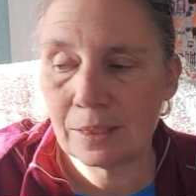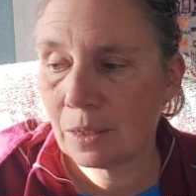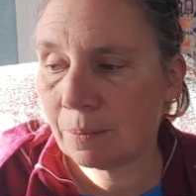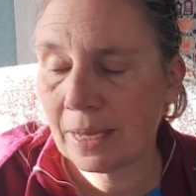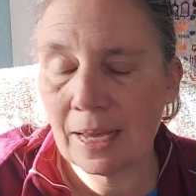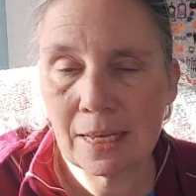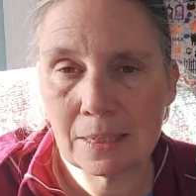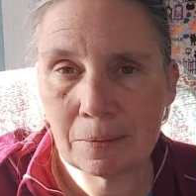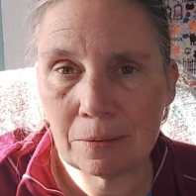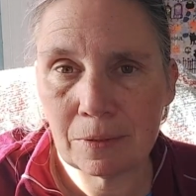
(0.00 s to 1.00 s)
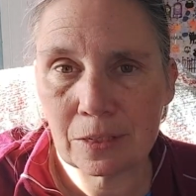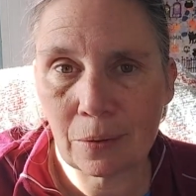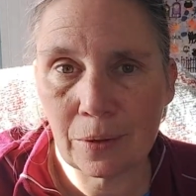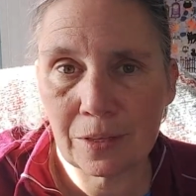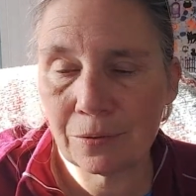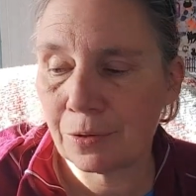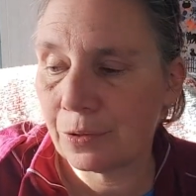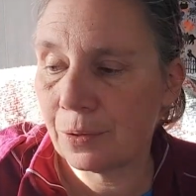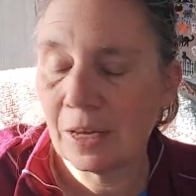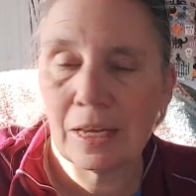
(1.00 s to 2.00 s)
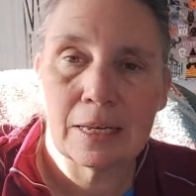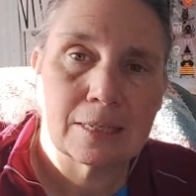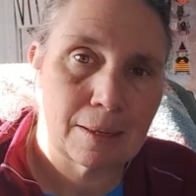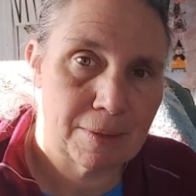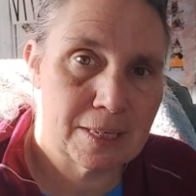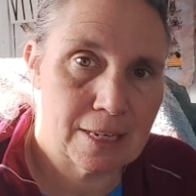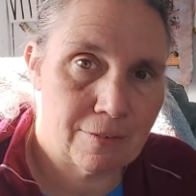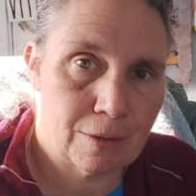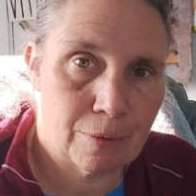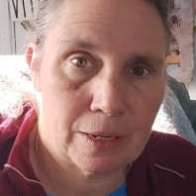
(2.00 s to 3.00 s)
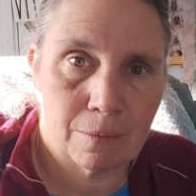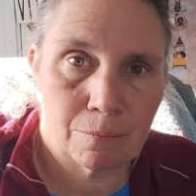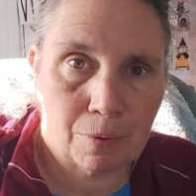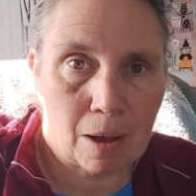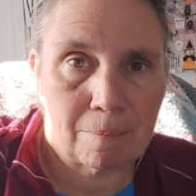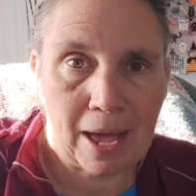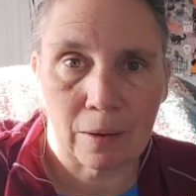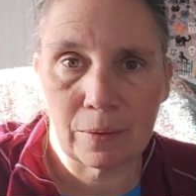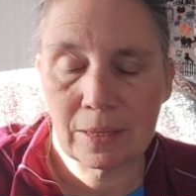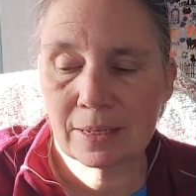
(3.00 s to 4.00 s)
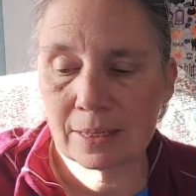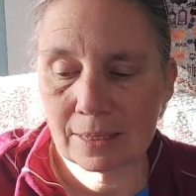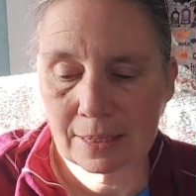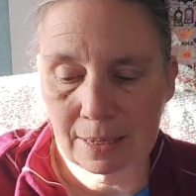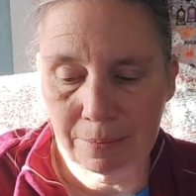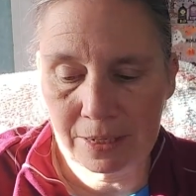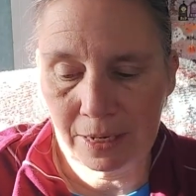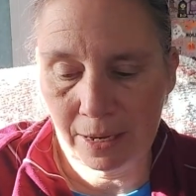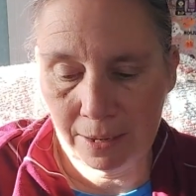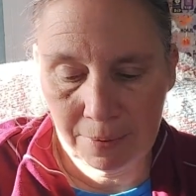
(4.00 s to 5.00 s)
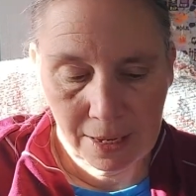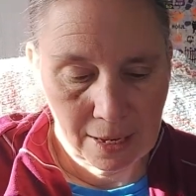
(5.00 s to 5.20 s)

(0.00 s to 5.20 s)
And so my husband was going through some of the stuff that we brought back with us in the summertime.